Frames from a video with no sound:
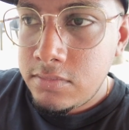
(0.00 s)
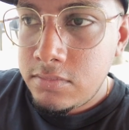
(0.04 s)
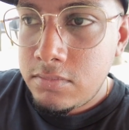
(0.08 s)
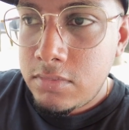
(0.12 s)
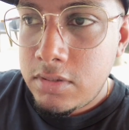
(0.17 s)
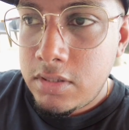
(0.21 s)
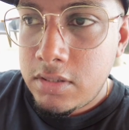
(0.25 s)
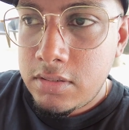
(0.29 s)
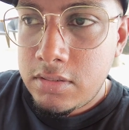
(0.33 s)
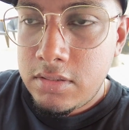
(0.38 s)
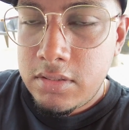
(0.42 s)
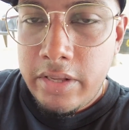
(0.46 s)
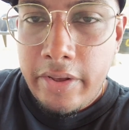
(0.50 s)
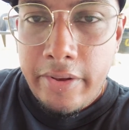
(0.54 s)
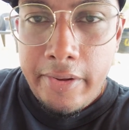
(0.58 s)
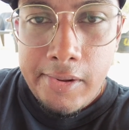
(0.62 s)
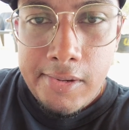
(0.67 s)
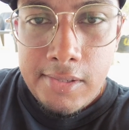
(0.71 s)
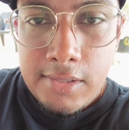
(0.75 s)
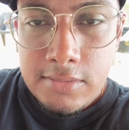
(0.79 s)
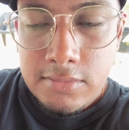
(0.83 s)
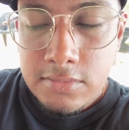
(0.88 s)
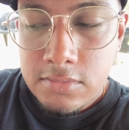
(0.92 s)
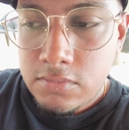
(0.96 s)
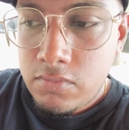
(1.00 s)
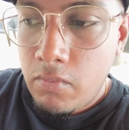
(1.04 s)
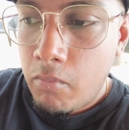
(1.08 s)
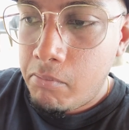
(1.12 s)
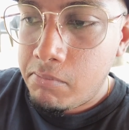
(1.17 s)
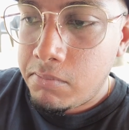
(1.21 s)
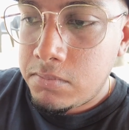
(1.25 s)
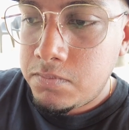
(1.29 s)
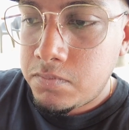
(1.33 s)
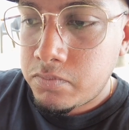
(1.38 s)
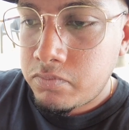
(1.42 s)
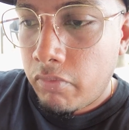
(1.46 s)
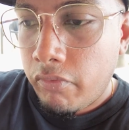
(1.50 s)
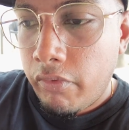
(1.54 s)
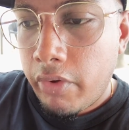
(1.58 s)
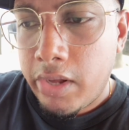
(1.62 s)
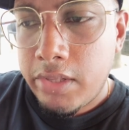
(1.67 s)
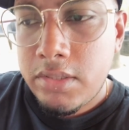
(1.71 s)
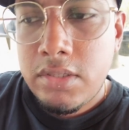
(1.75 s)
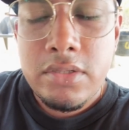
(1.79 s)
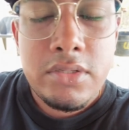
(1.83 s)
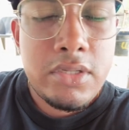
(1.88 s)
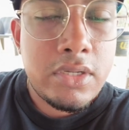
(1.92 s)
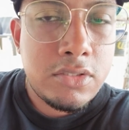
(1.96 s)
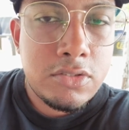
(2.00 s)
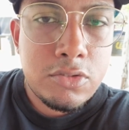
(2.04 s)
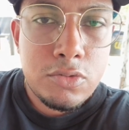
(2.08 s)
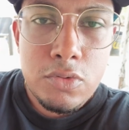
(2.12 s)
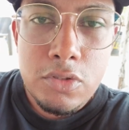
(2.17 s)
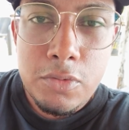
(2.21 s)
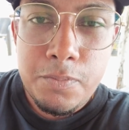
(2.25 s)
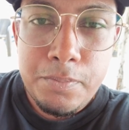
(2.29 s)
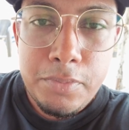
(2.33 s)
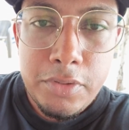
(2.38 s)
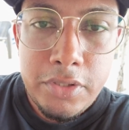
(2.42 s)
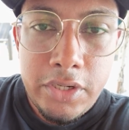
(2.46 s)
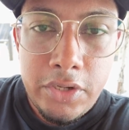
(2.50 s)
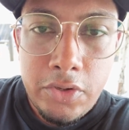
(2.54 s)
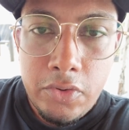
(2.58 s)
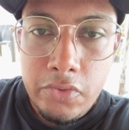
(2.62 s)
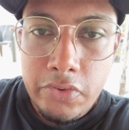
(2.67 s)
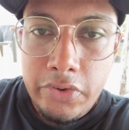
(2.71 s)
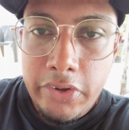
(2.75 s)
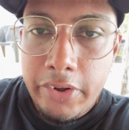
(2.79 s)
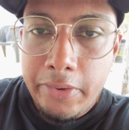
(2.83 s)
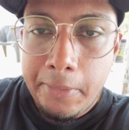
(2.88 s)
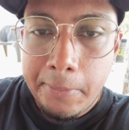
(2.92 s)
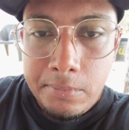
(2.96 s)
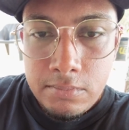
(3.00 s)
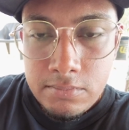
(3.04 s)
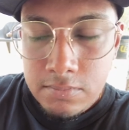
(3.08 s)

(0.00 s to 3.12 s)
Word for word: but yeah other things were pretty okay